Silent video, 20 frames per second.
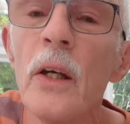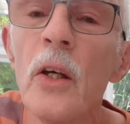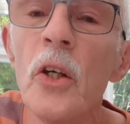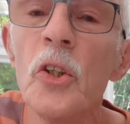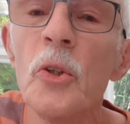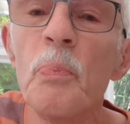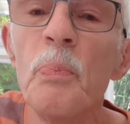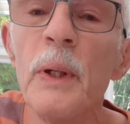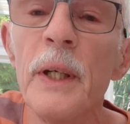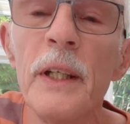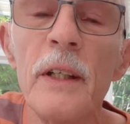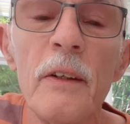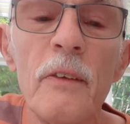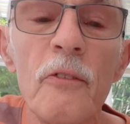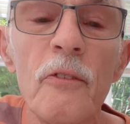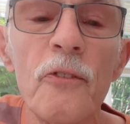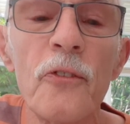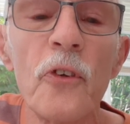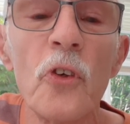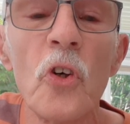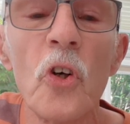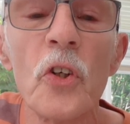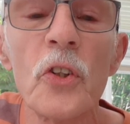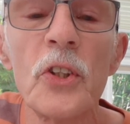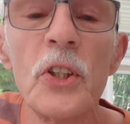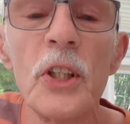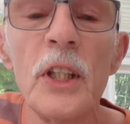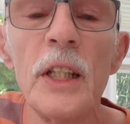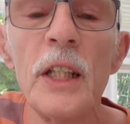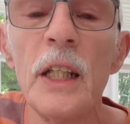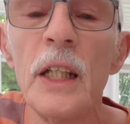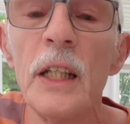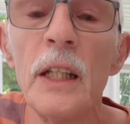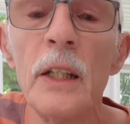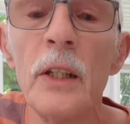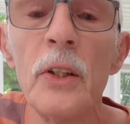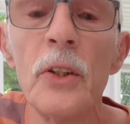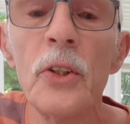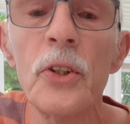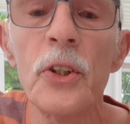It's been 40
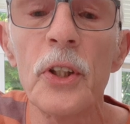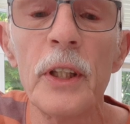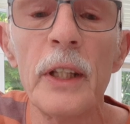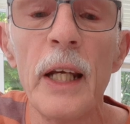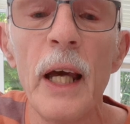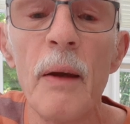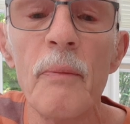years and